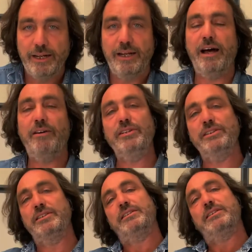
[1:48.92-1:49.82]

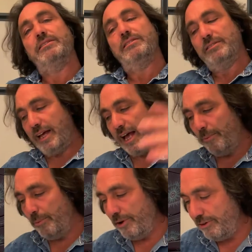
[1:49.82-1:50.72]
Lovers.
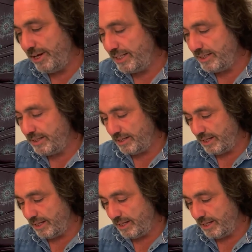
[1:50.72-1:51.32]
And we're in